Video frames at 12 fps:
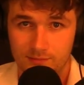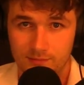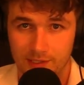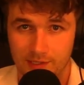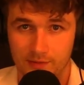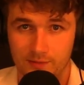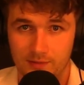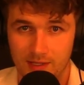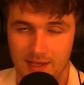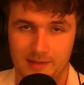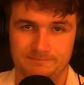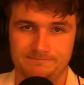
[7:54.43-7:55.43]
I
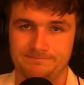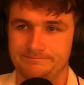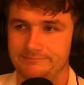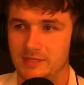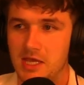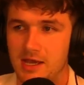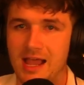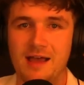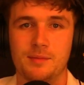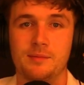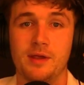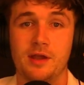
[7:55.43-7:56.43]
haven't
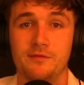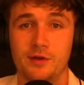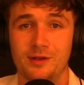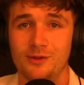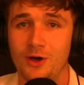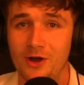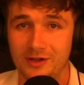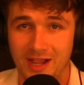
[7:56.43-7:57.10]
been married very long.